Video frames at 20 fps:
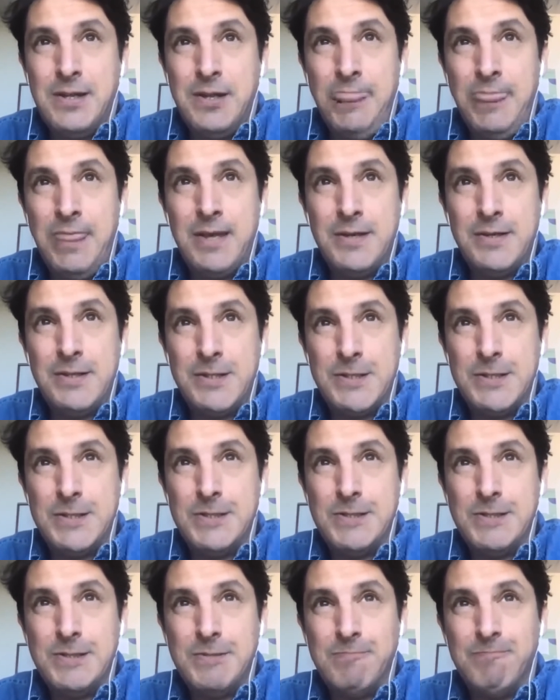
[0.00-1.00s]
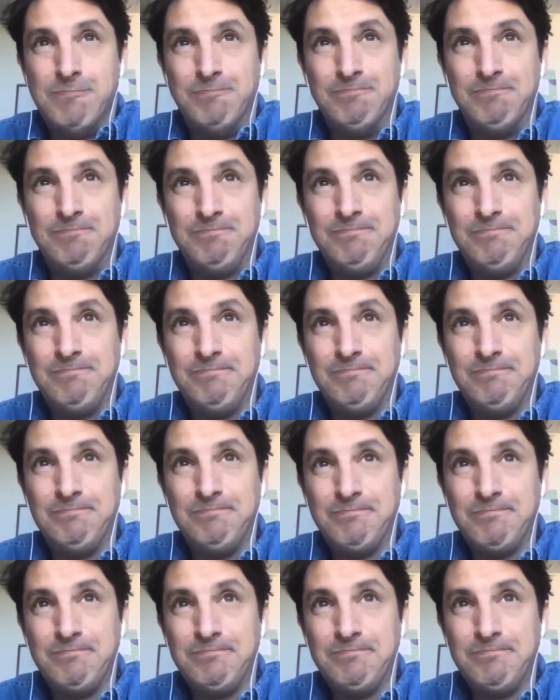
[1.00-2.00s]
Um,
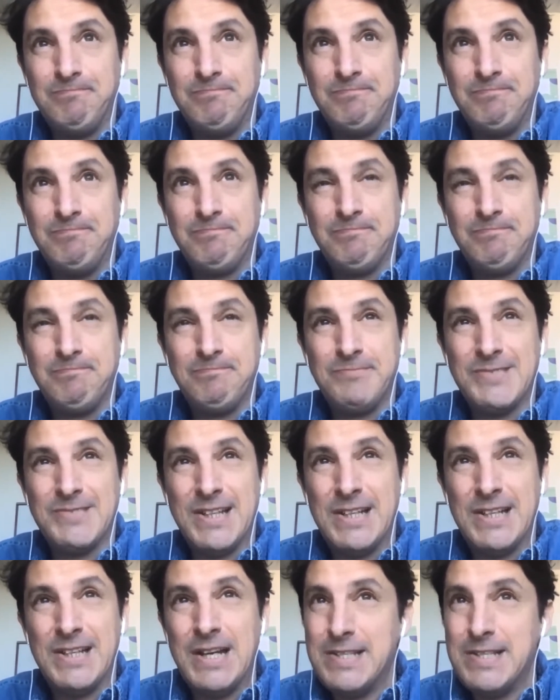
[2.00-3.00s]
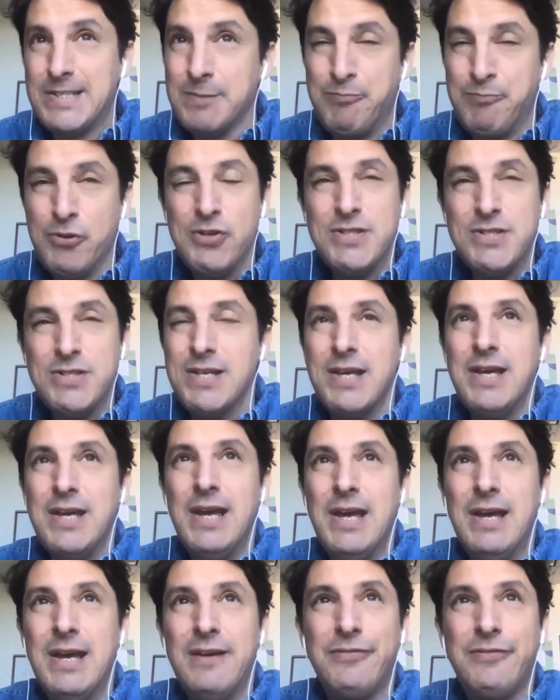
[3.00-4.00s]
I suppose I
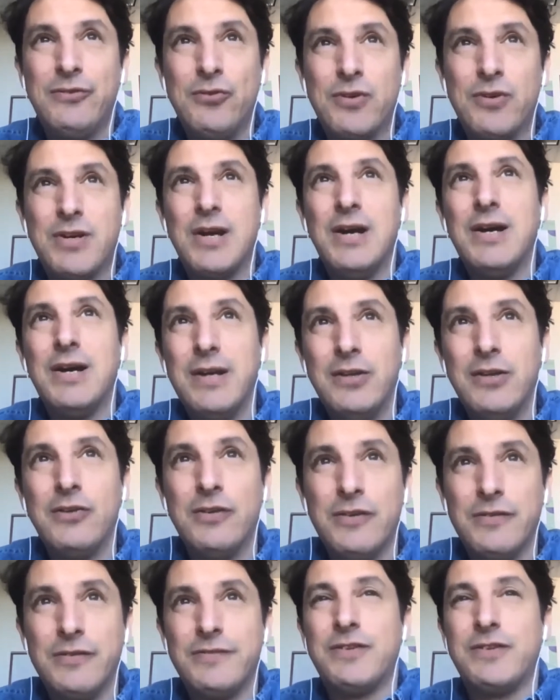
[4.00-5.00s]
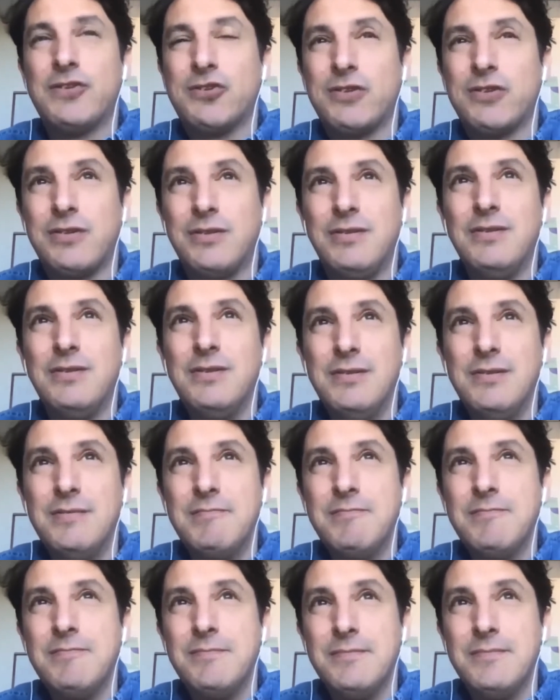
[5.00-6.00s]
have to kind of
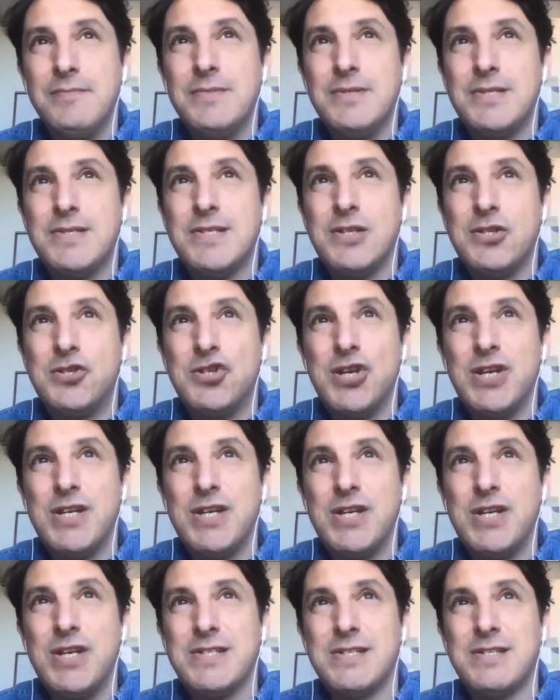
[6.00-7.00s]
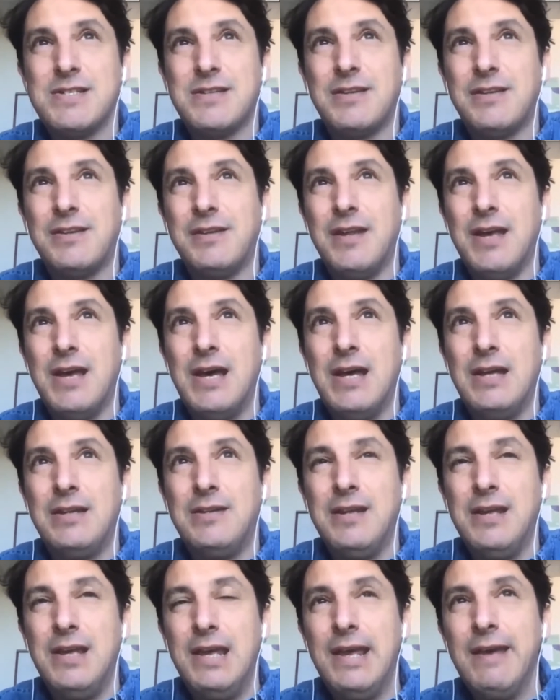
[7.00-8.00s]
suggest that
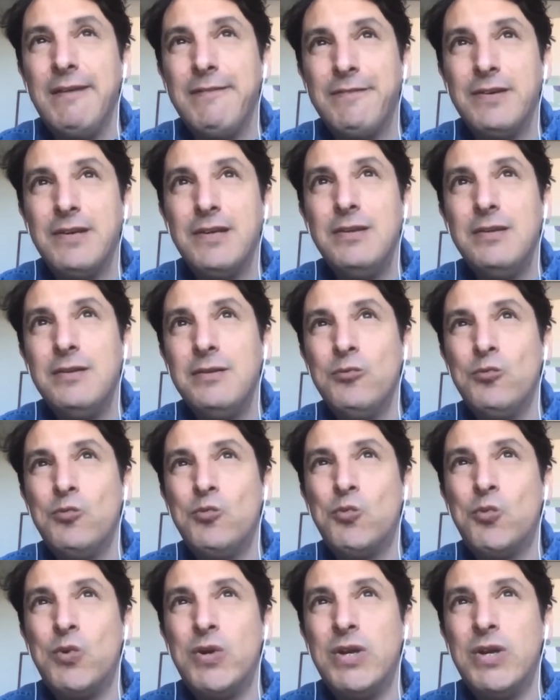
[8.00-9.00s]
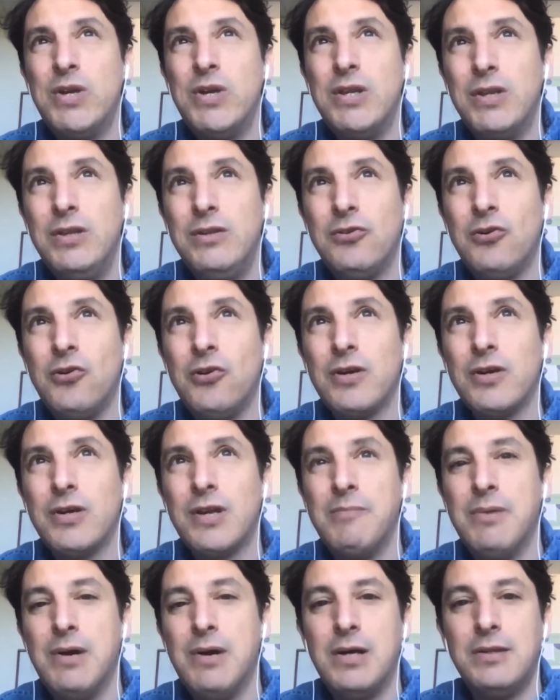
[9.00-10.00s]
even when we talk
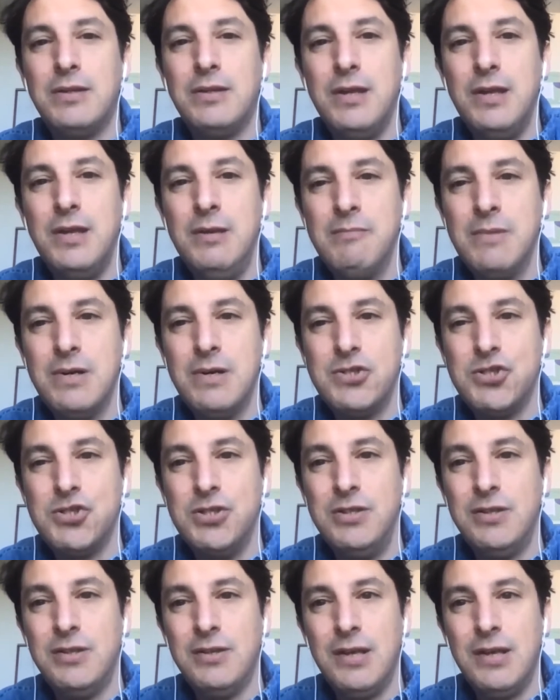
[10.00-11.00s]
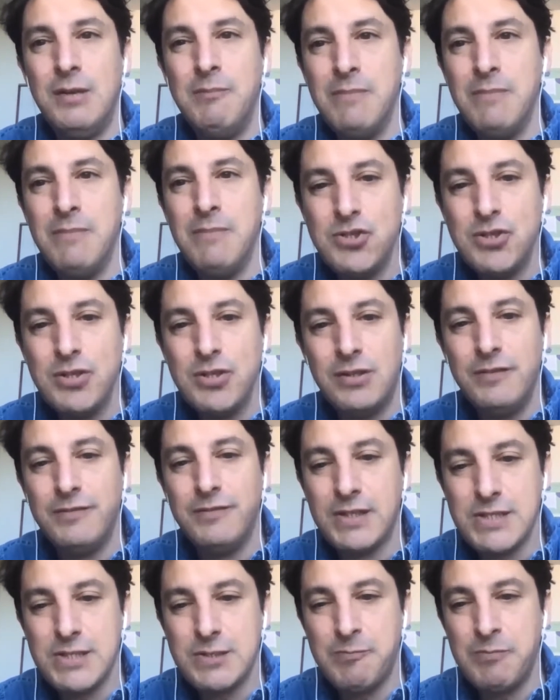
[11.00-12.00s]
about imagine, imaginative
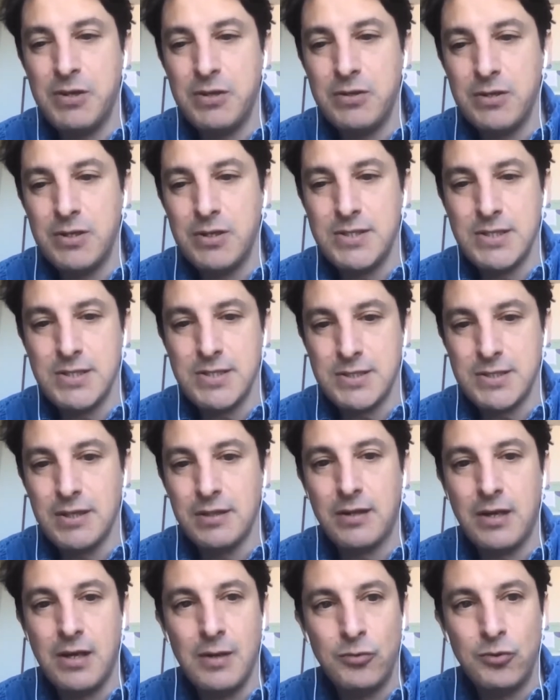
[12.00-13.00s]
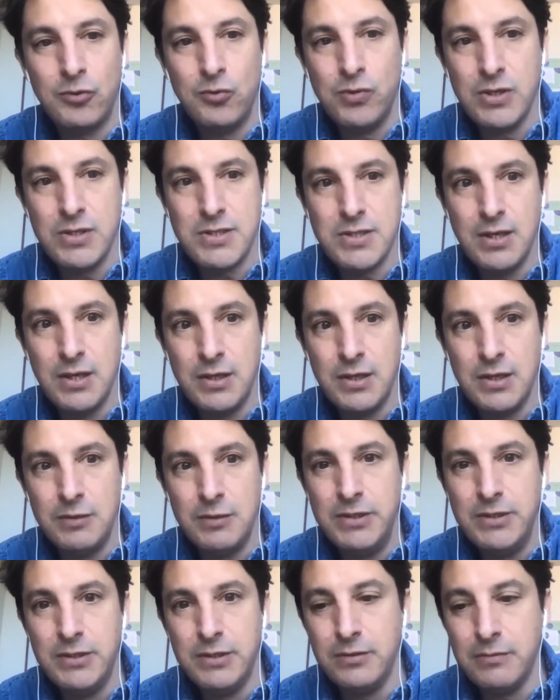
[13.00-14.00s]
experiences that come to us unbidden,